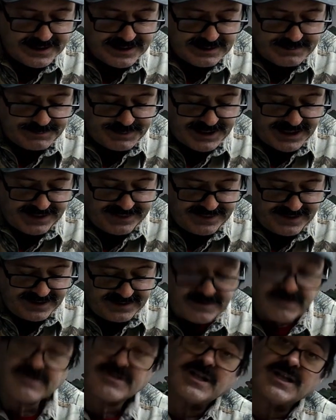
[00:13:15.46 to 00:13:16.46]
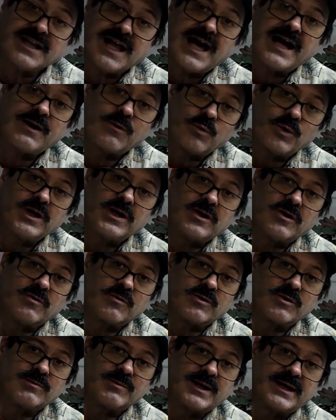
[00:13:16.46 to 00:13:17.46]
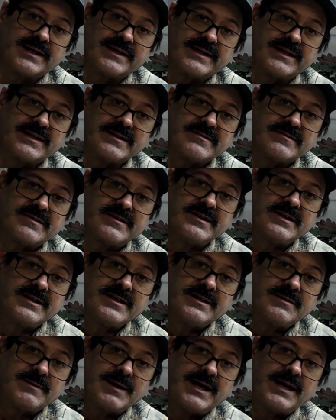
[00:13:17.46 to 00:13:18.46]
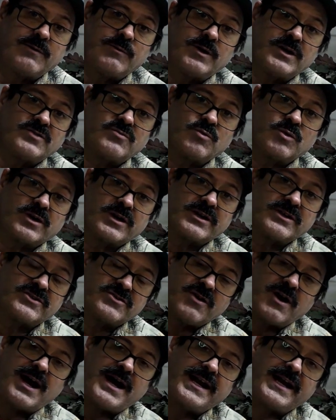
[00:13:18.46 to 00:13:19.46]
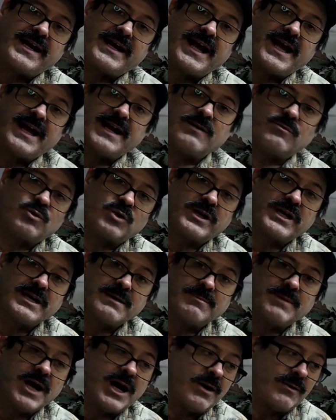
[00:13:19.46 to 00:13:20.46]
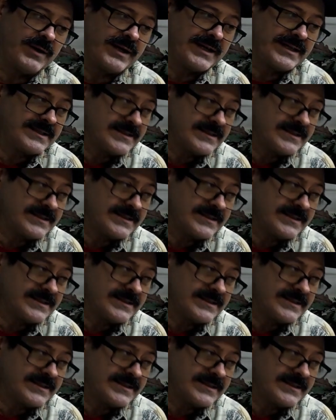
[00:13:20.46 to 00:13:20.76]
But I think there's a lot of wiggle room on this. Anyways, we're going to try it again and we'll keep going.